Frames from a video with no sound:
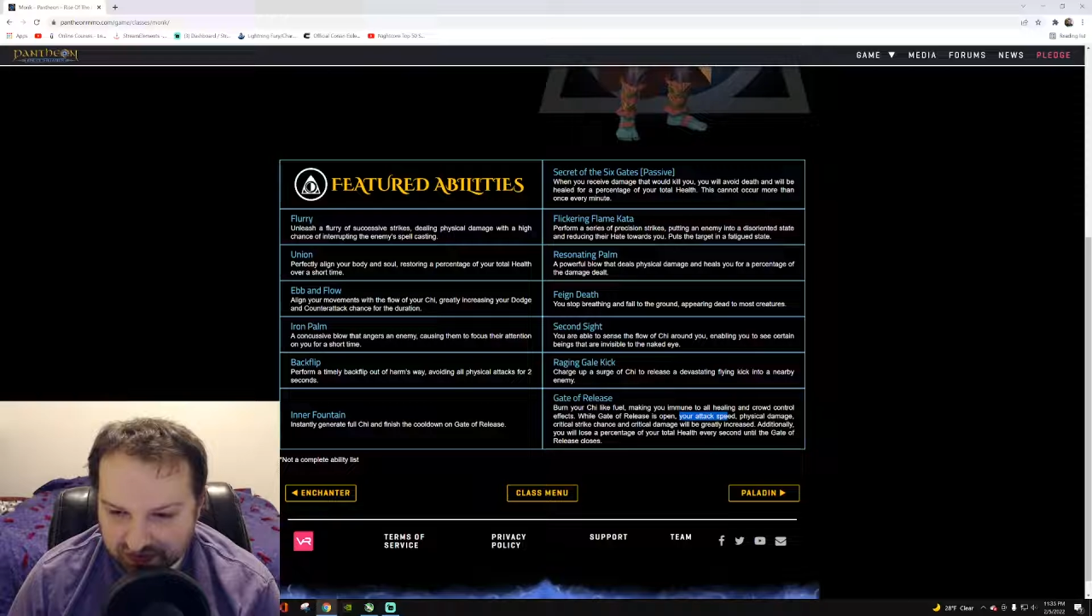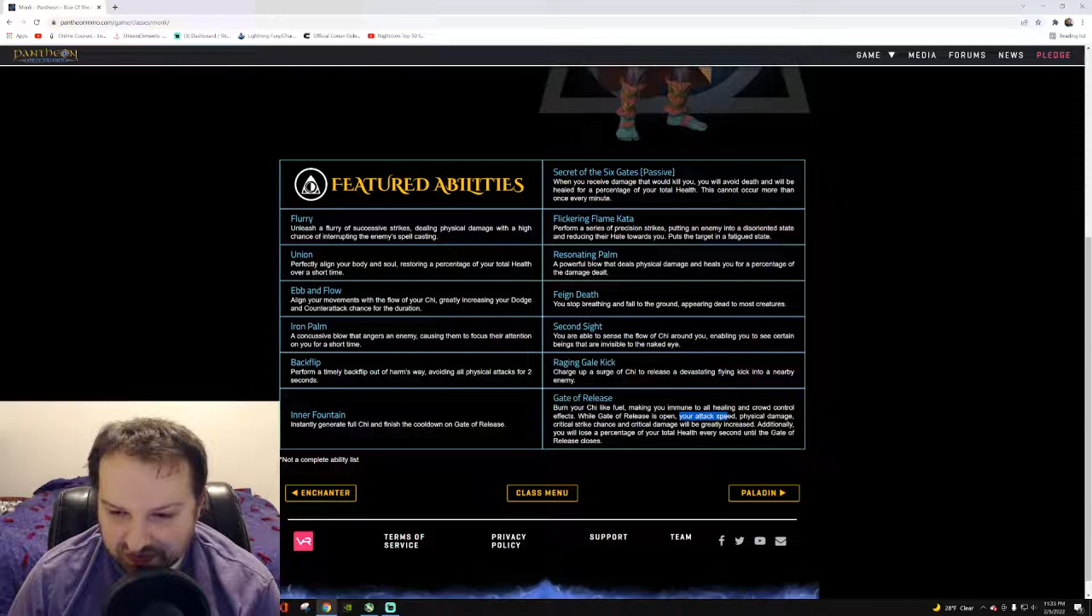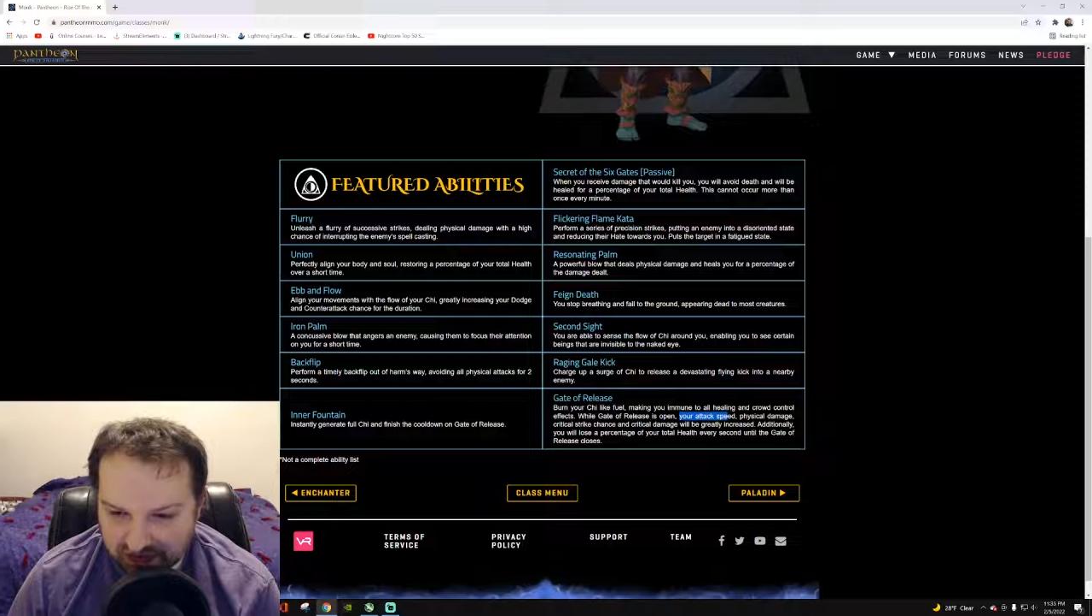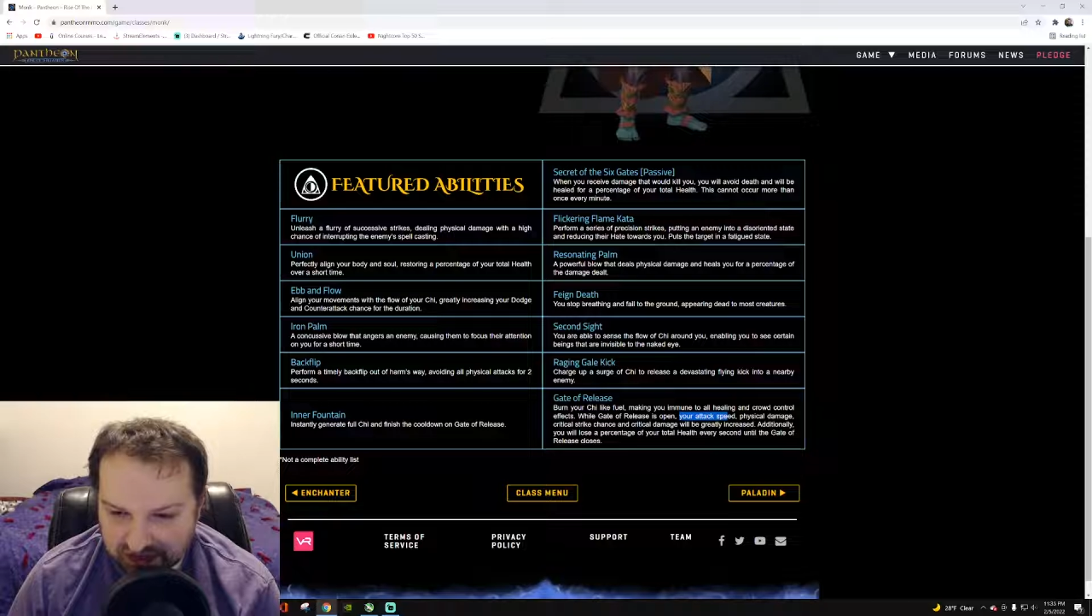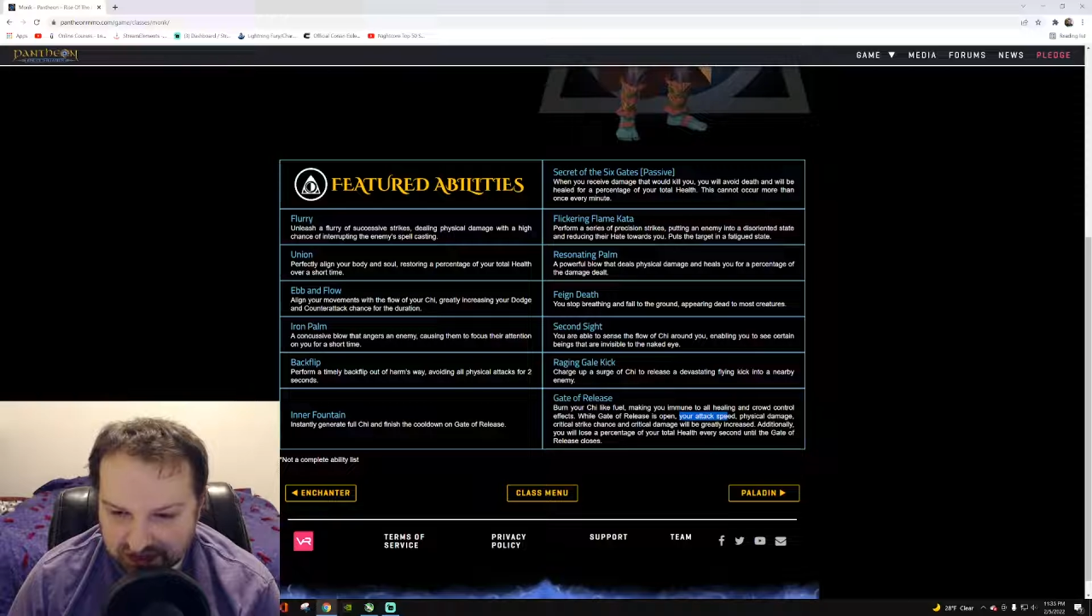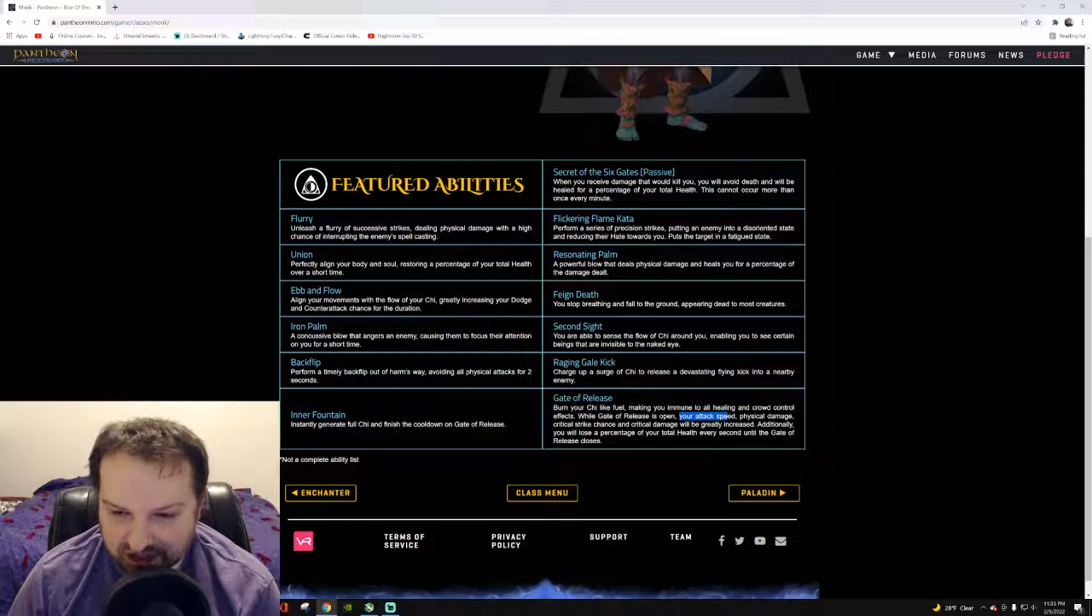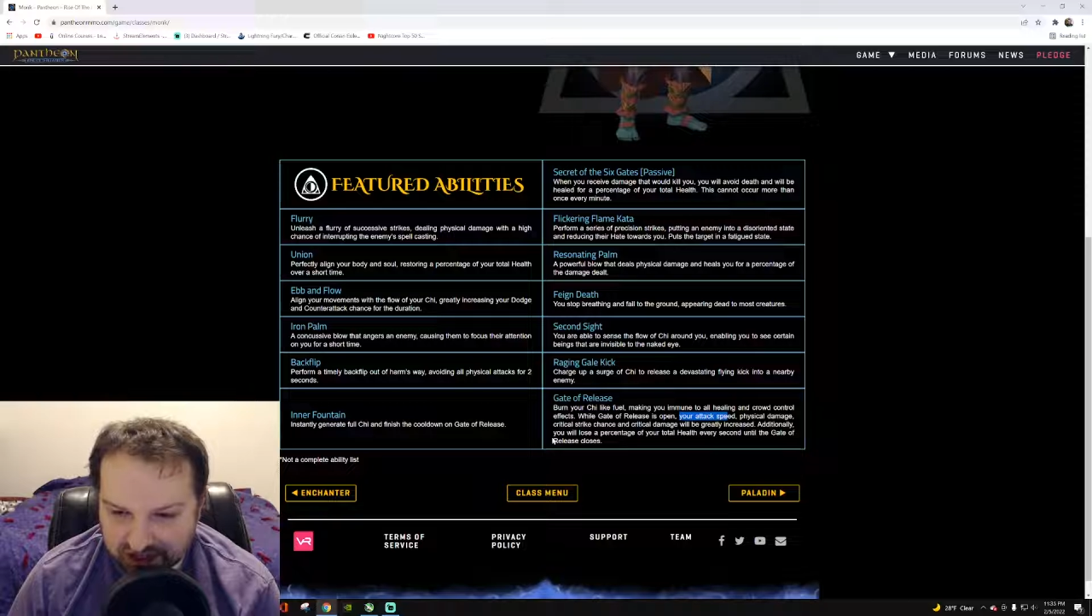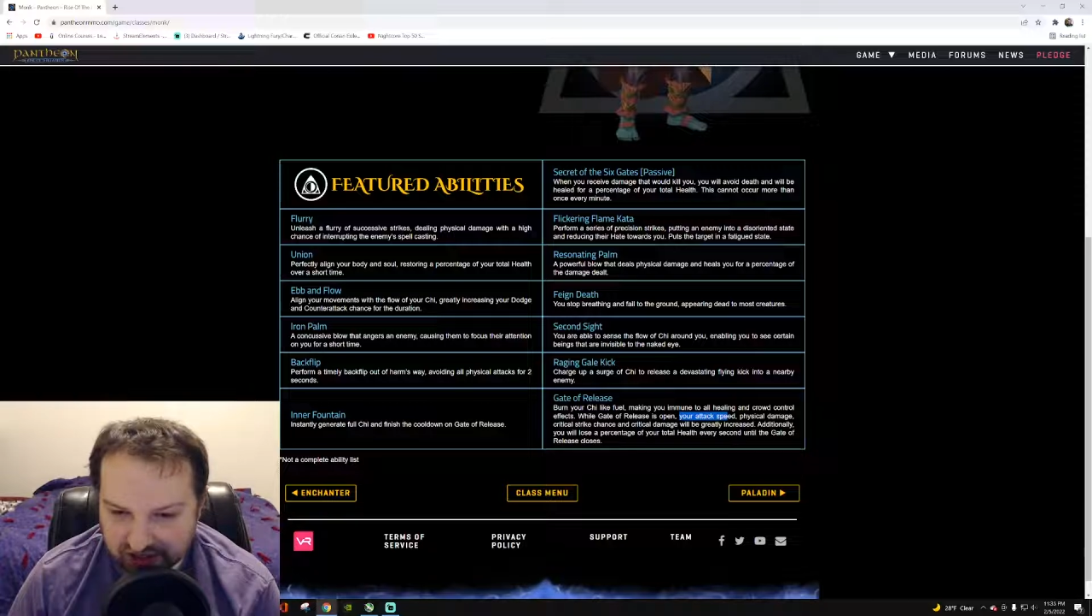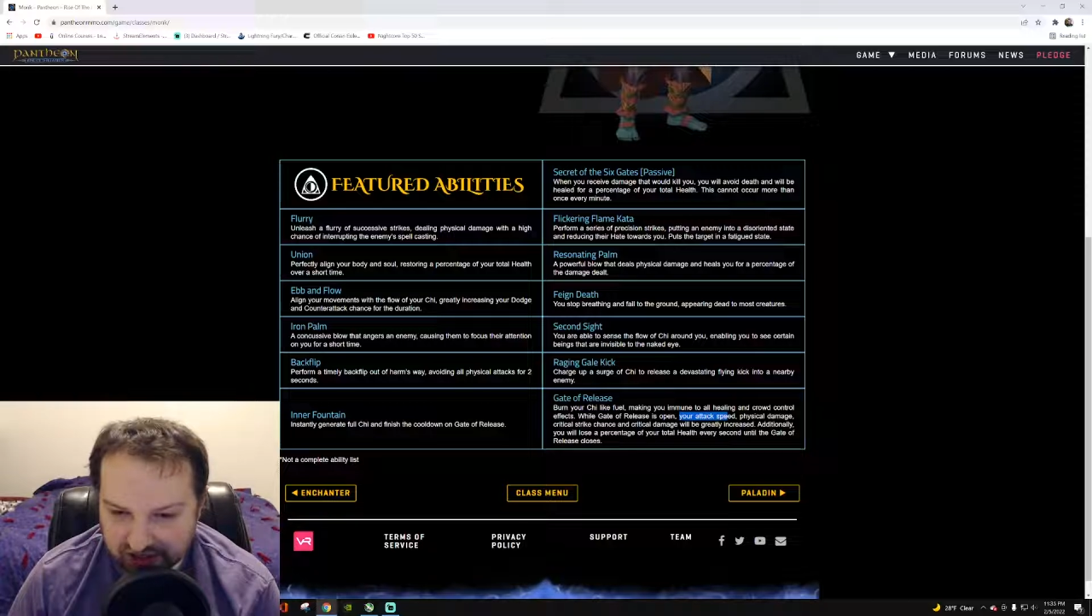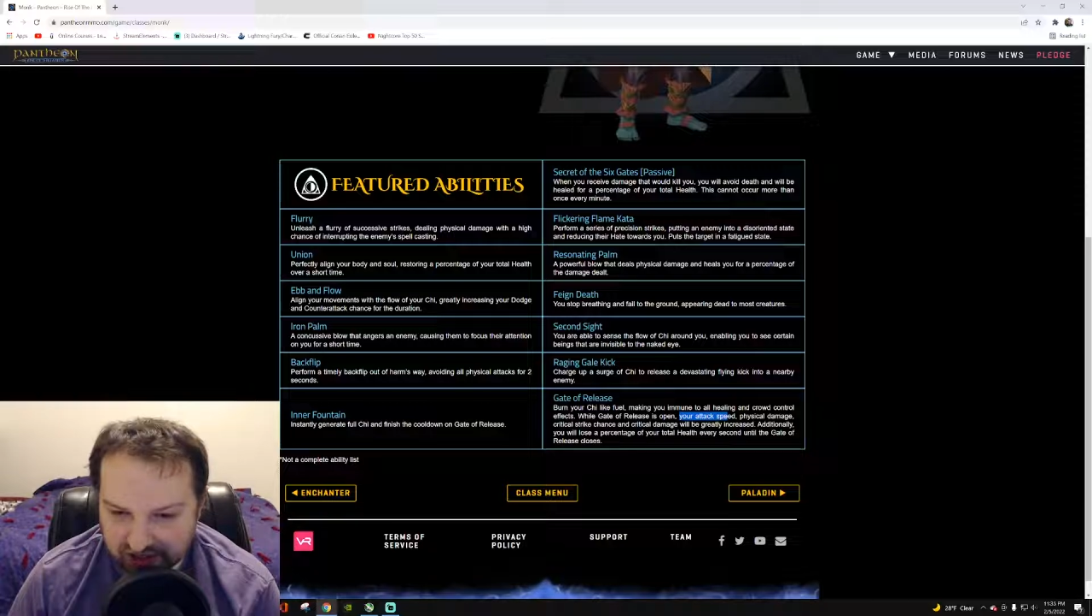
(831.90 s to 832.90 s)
Additionally, you'll